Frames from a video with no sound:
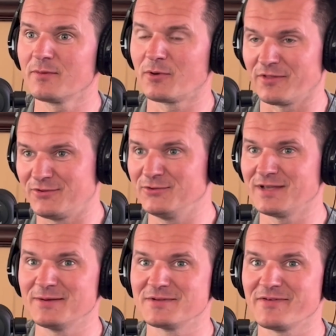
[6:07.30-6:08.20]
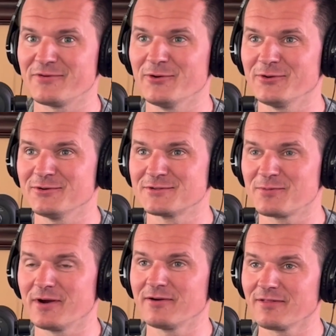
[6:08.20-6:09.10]
one of the two times I've ever heard her
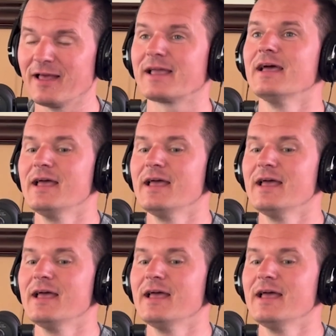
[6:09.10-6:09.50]
swear, like,